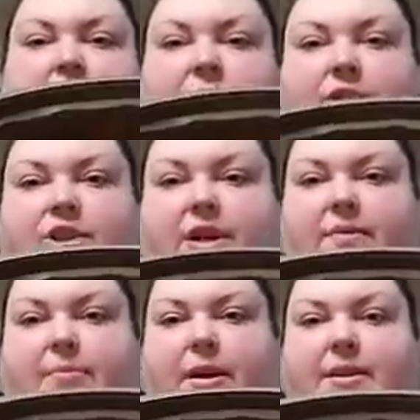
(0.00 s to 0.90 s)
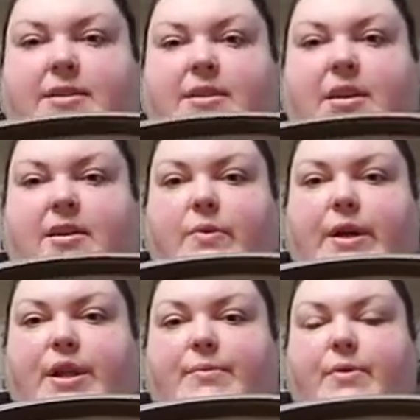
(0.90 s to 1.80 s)
Grilled chicken breast
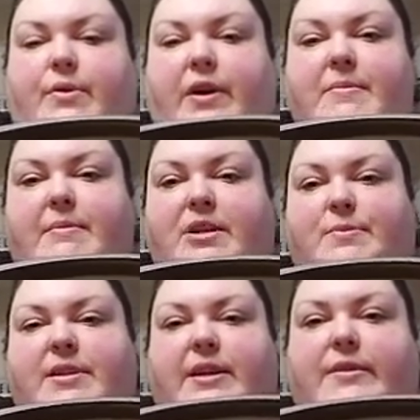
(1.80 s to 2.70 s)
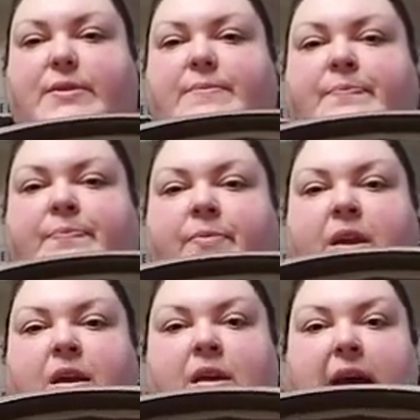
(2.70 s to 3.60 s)
with creamy mashed potatoes
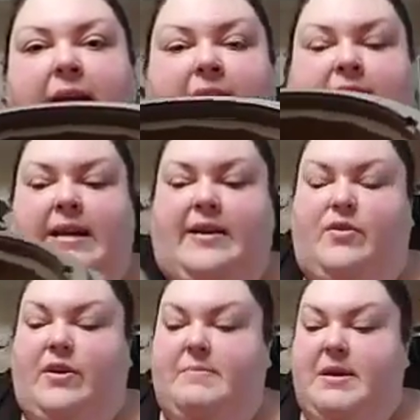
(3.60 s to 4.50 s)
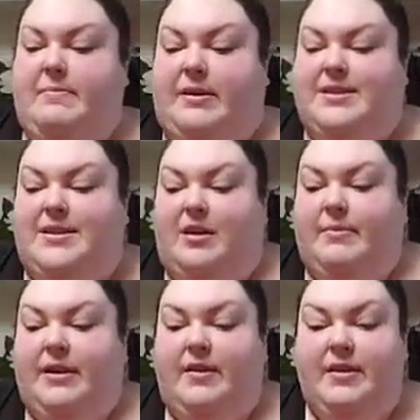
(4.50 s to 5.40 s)
and a creamy
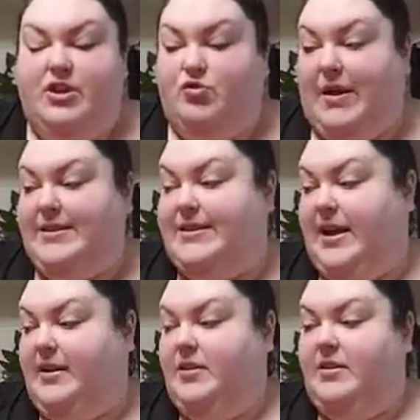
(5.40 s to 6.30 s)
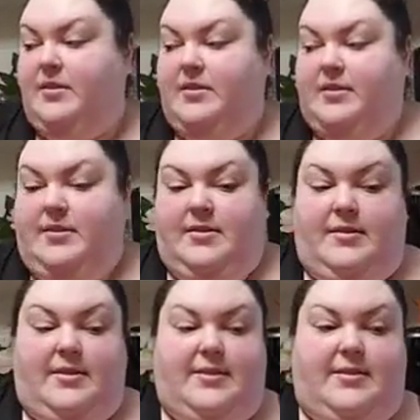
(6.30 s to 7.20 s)
balsamic dressing.
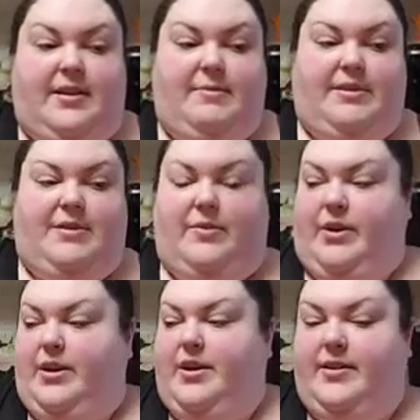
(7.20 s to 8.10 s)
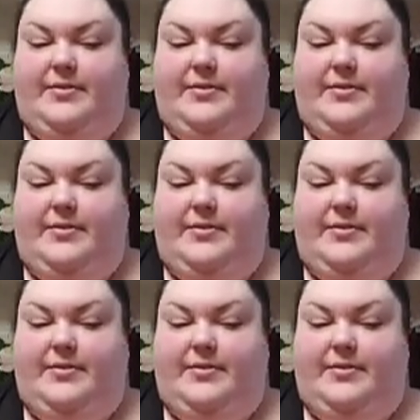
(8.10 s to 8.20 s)
This is going to be so good.